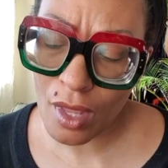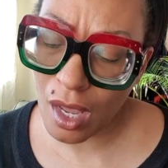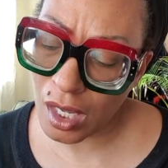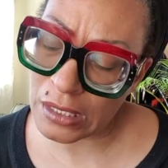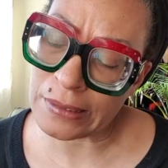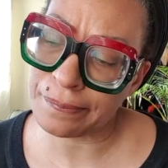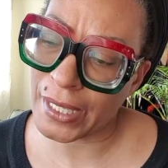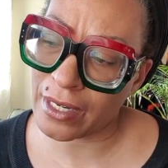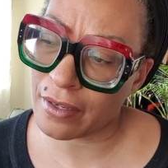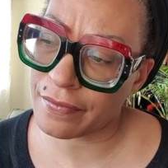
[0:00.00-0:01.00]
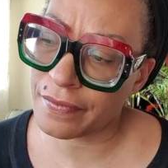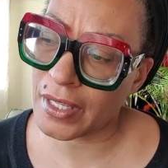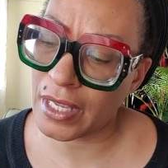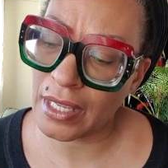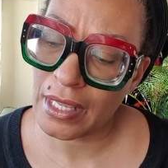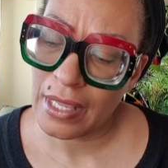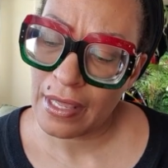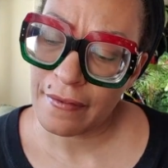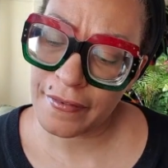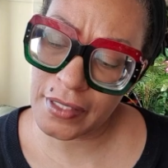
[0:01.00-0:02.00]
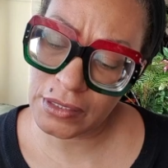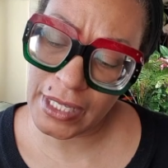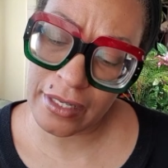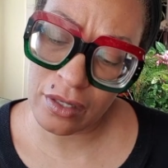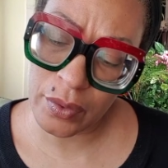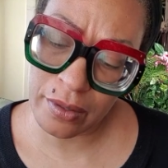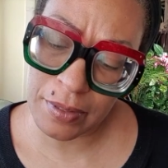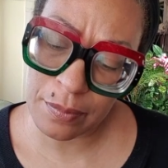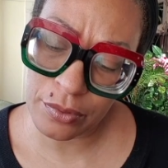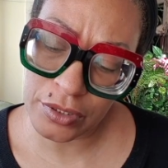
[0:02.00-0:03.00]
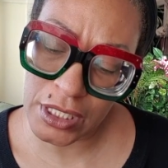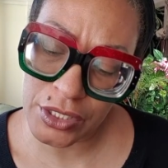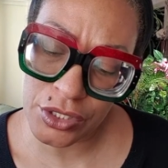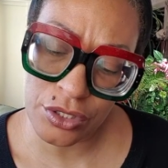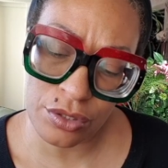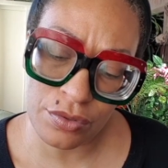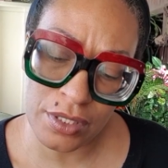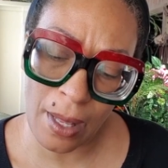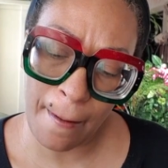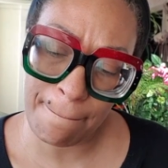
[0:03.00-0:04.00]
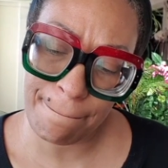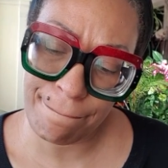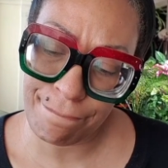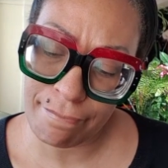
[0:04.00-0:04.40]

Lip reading: And I feel like queer people need to do some